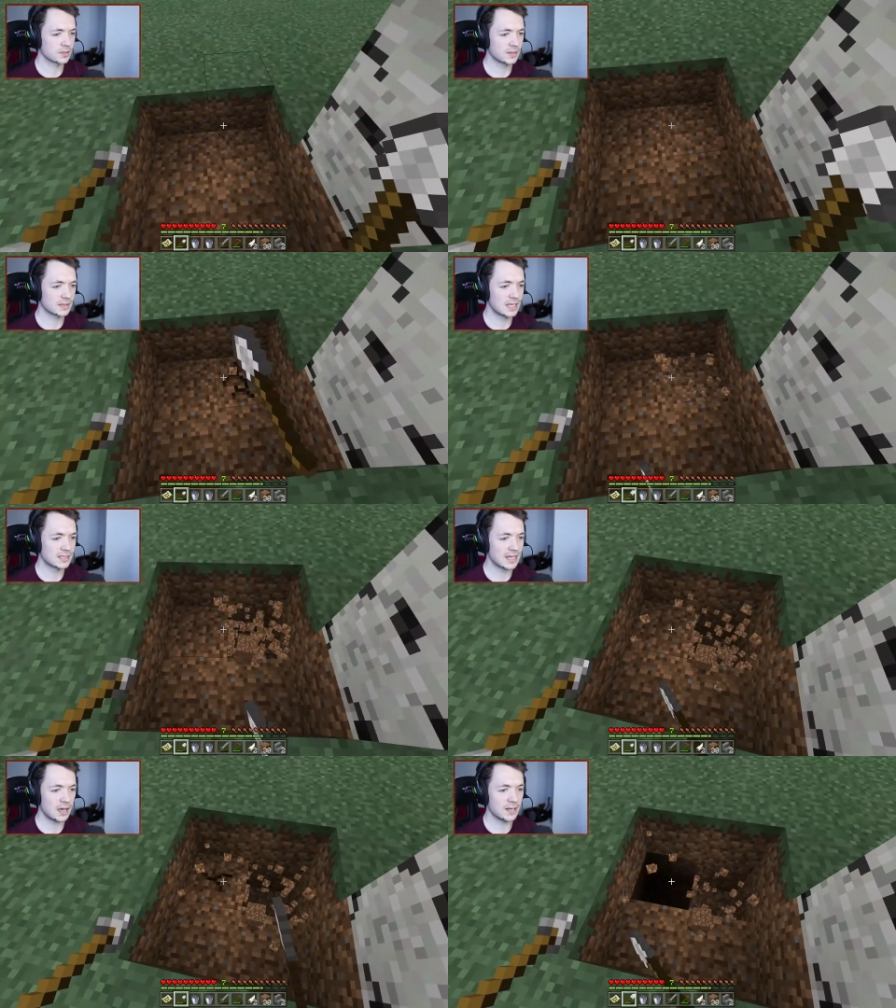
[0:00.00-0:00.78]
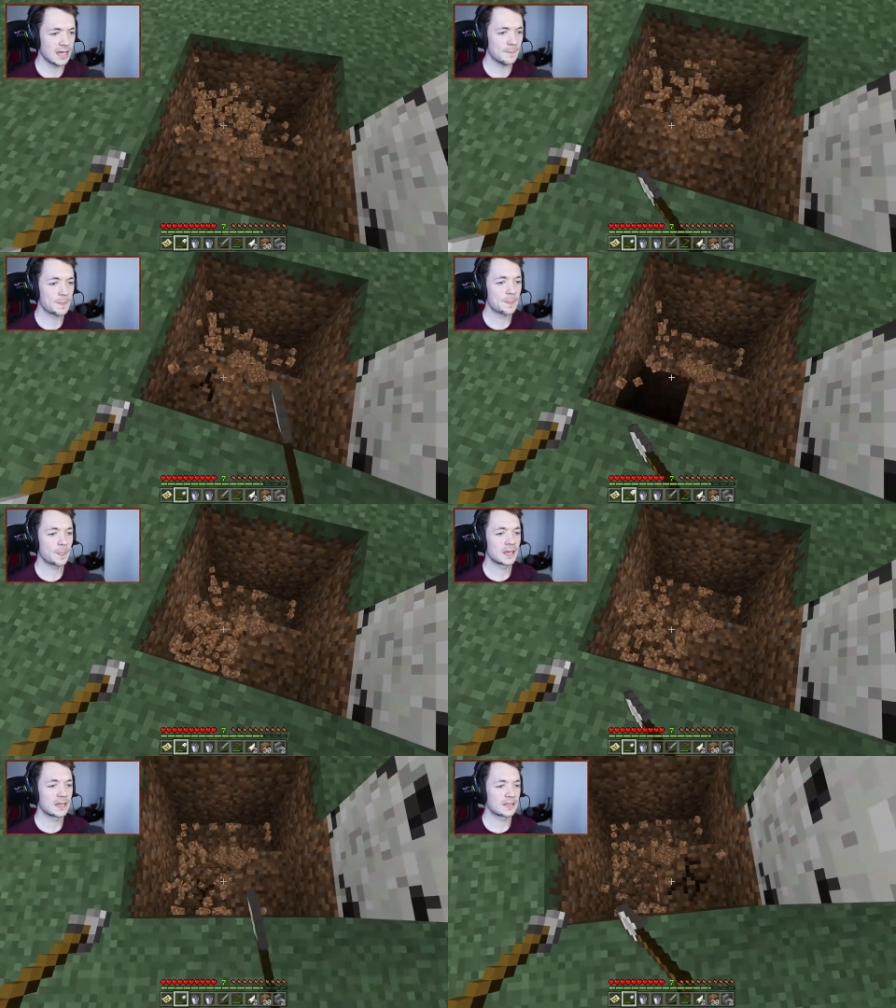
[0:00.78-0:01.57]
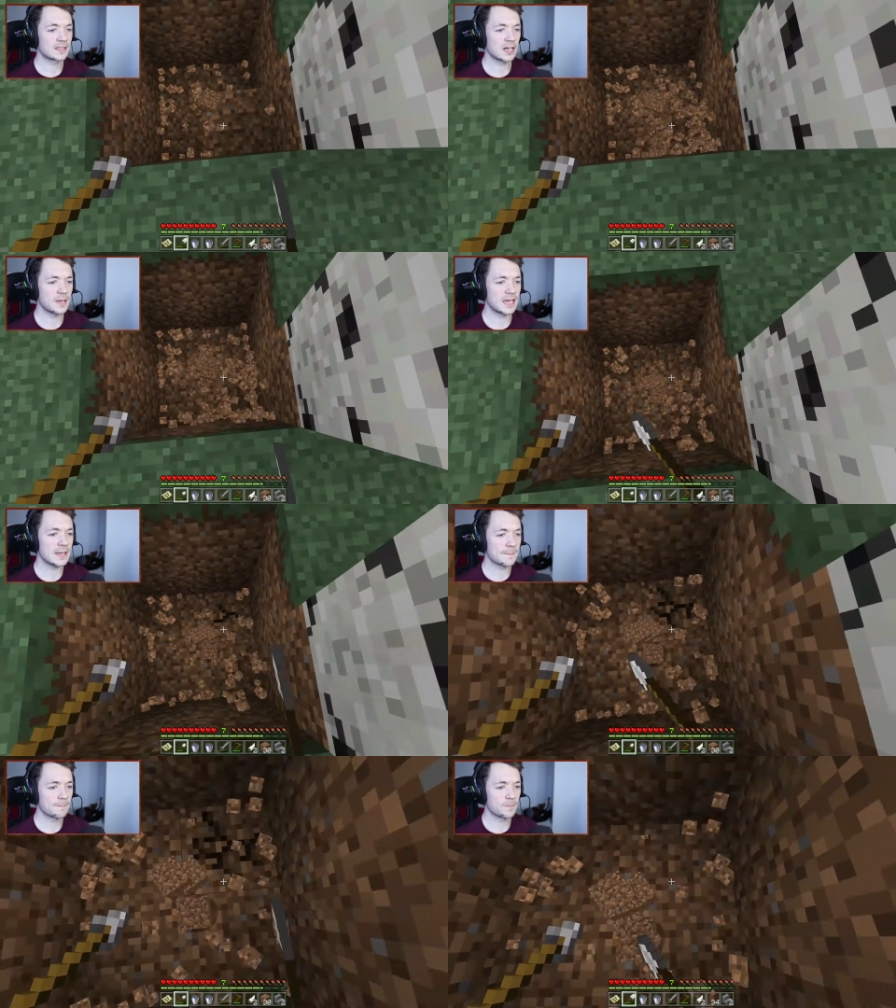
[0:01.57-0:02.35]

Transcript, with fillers: And then down here, it's going to be